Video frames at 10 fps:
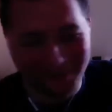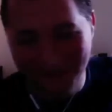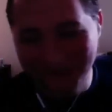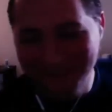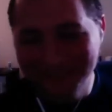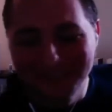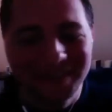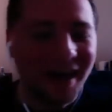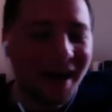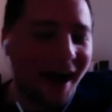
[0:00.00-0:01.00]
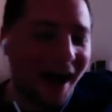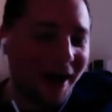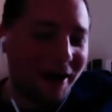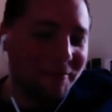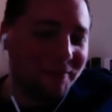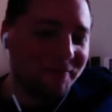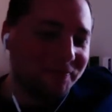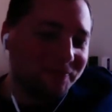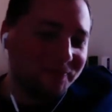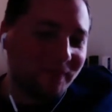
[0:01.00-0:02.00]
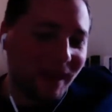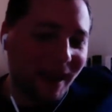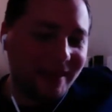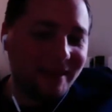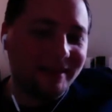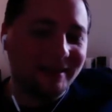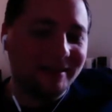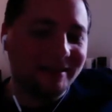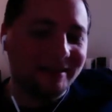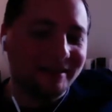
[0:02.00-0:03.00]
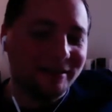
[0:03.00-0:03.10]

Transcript: right. And then